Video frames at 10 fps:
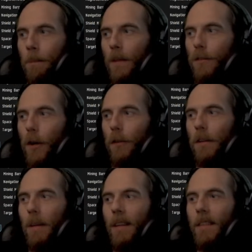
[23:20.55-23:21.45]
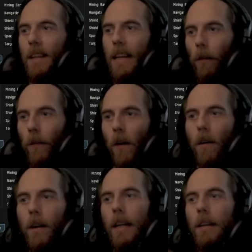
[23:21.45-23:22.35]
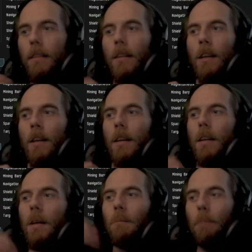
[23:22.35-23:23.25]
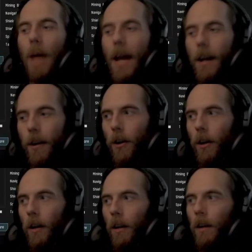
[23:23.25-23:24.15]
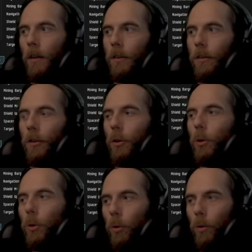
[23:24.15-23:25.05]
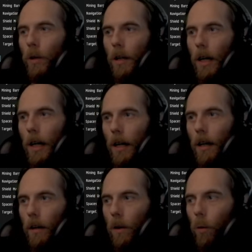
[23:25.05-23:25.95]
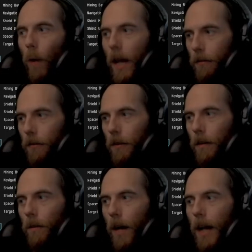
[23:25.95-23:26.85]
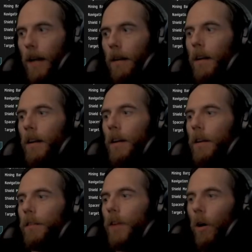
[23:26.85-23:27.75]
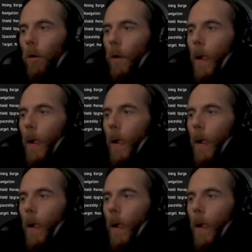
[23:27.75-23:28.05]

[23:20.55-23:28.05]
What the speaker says: Starcy being the Caldari competitor to Quaif, right? So,